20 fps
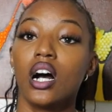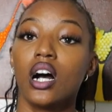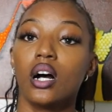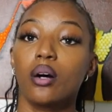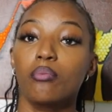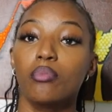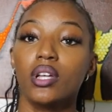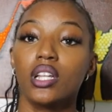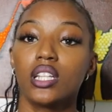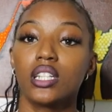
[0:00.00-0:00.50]

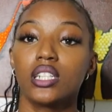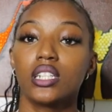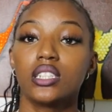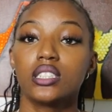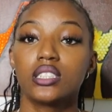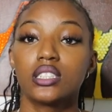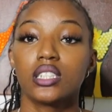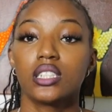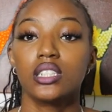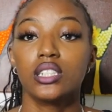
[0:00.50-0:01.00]
ability
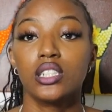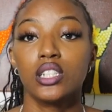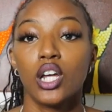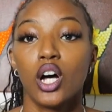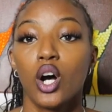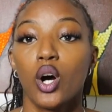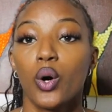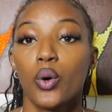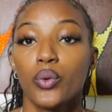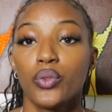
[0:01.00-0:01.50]
to
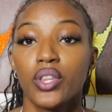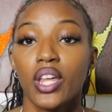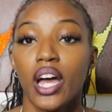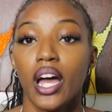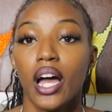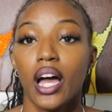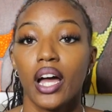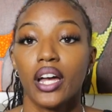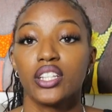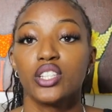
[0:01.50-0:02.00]
know
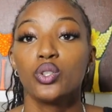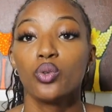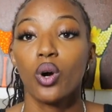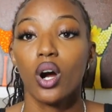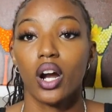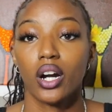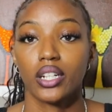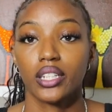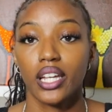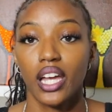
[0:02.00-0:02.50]
that you
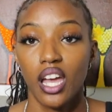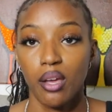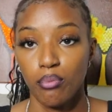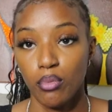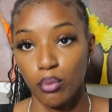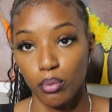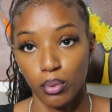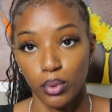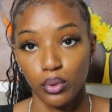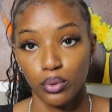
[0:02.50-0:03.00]
are
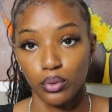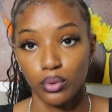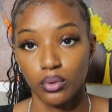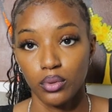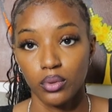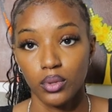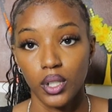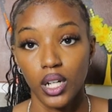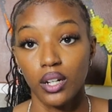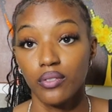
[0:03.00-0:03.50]
capable
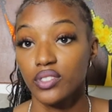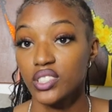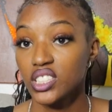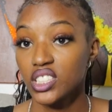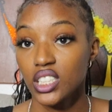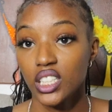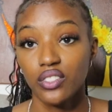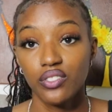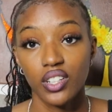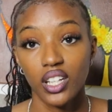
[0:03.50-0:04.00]
of
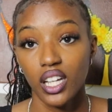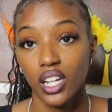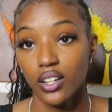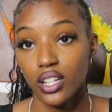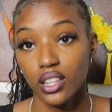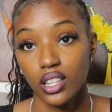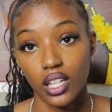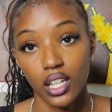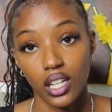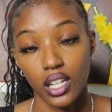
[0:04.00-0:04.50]
achieving
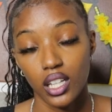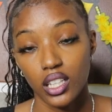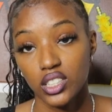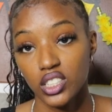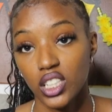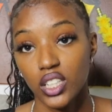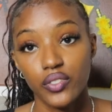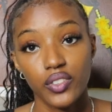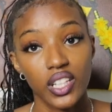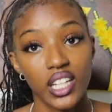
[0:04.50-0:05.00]
anything
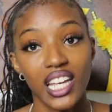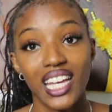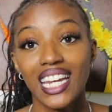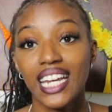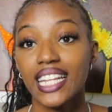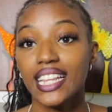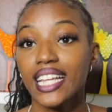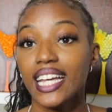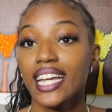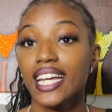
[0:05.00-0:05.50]

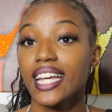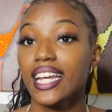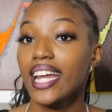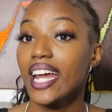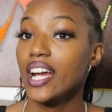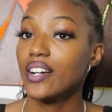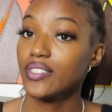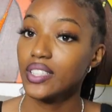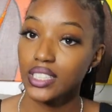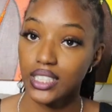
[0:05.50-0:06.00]
and
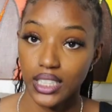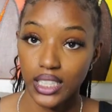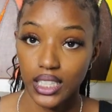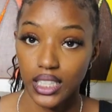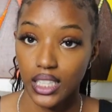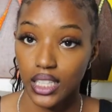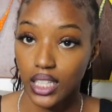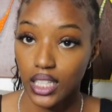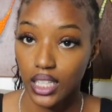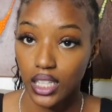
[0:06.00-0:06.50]

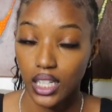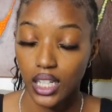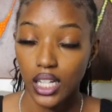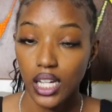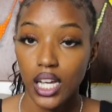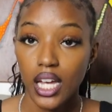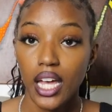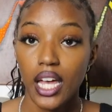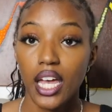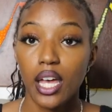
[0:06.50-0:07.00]
everything.
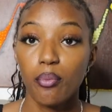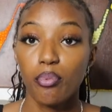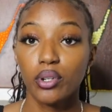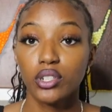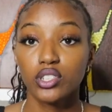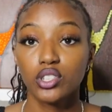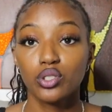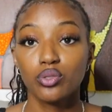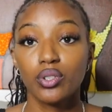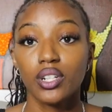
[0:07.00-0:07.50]
It
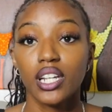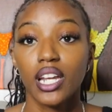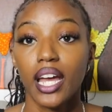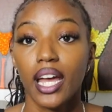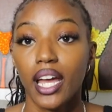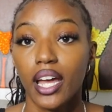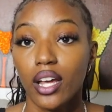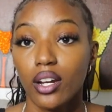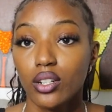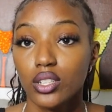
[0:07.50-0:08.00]
puts you in
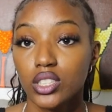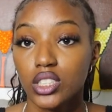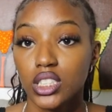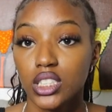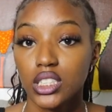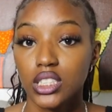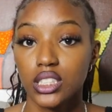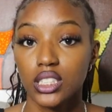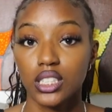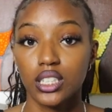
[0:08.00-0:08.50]
that
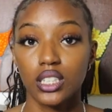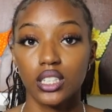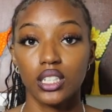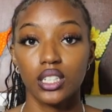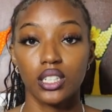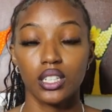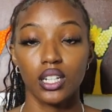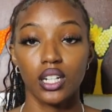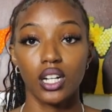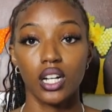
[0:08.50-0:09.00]
energy
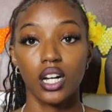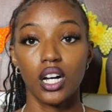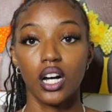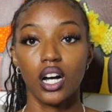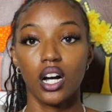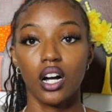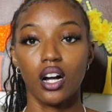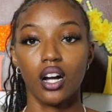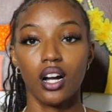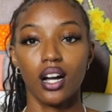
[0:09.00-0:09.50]
to
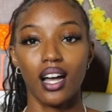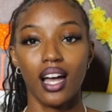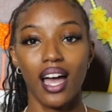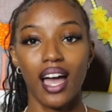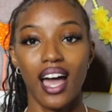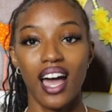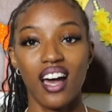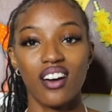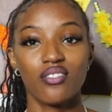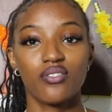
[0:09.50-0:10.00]

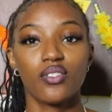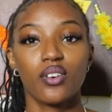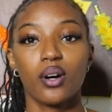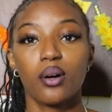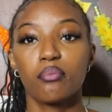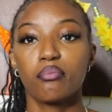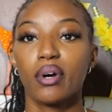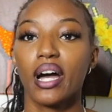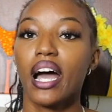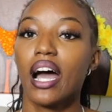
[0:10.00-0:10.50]
have
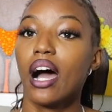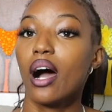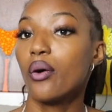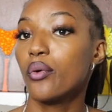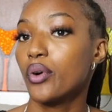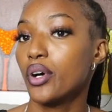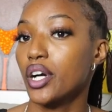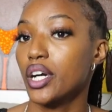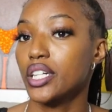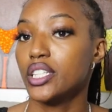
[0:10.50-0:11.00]

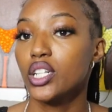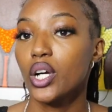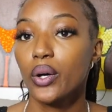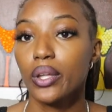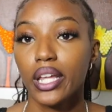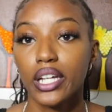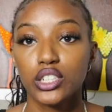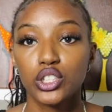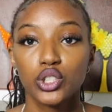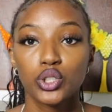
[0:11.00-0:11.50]
power.
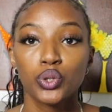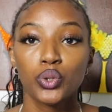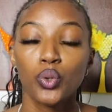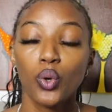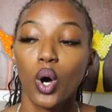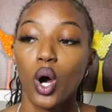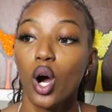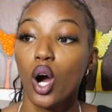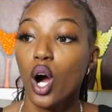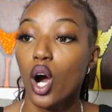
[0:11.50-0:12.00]
Know that
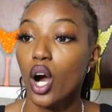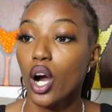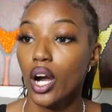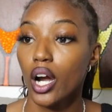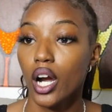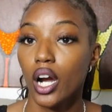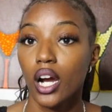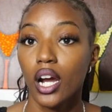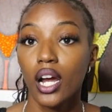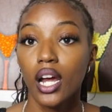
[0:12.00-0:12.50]
you
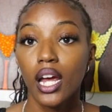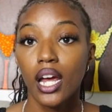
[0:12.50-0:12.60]
are